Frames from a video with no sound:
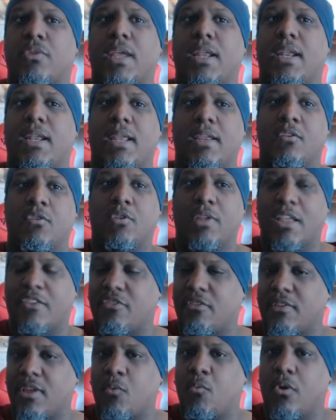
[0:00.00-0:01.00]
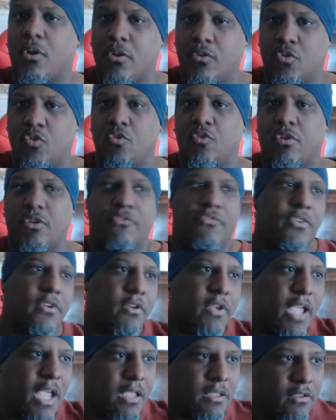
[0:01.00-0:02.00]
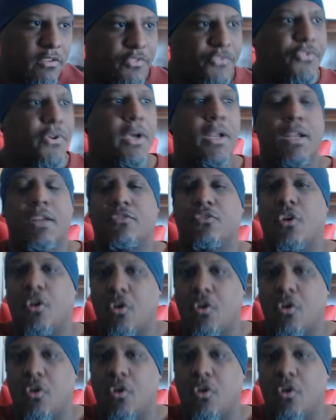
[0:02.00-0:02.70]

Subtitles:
then that's something I want to do, because video games is fun, it's